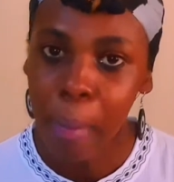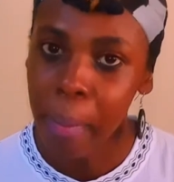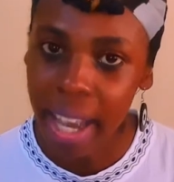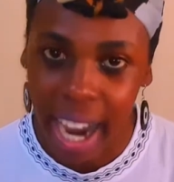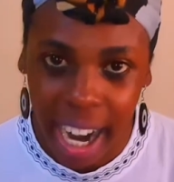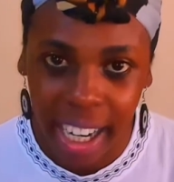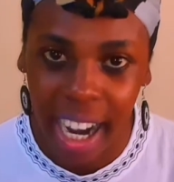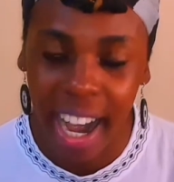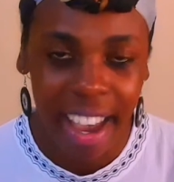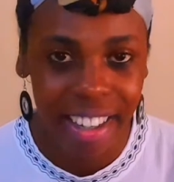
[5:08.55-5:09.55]
my
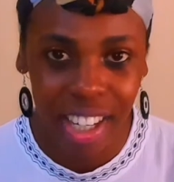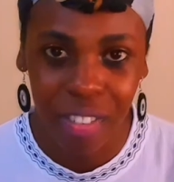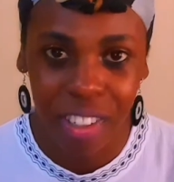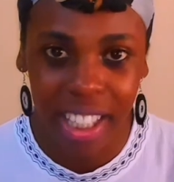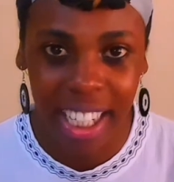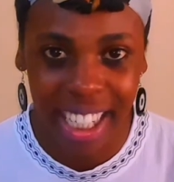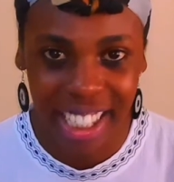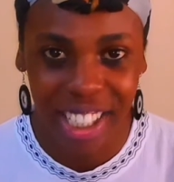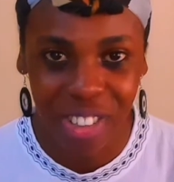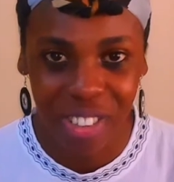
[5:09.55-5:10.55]
anger and everything, and
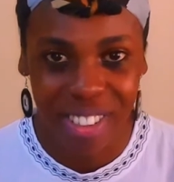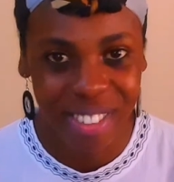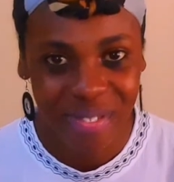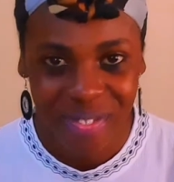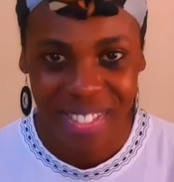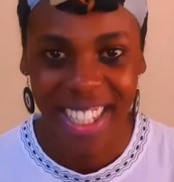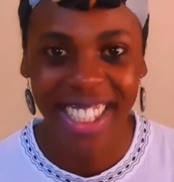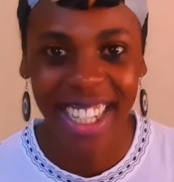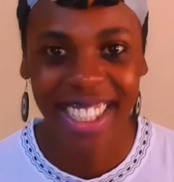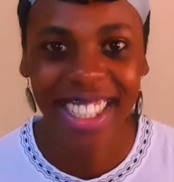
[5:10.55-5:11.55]
He could
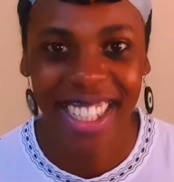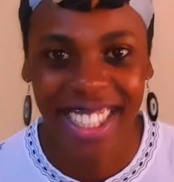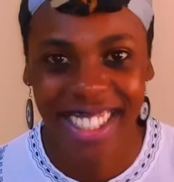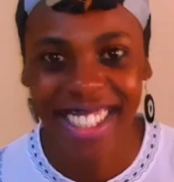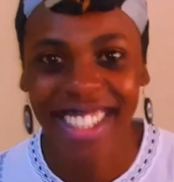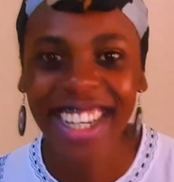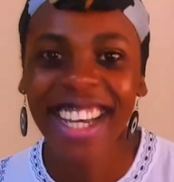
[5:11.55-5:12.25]
just listen.